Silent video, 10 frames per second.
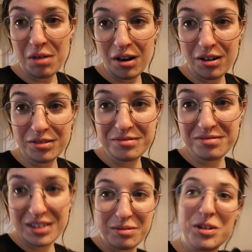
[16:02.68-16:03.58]
tomorrow.
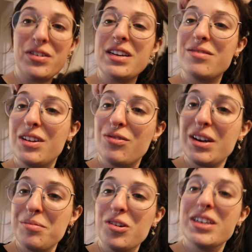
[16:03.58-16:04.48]
That we're moving. We have
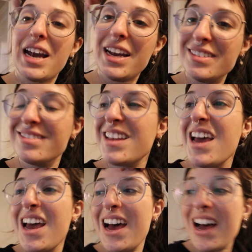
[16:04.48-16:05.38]
1 more day.
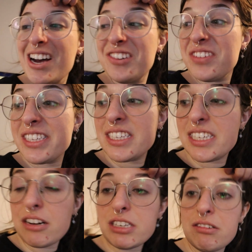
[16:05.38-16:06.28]
Vincent's
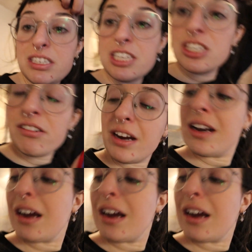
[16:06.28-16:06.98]
downtown teaching right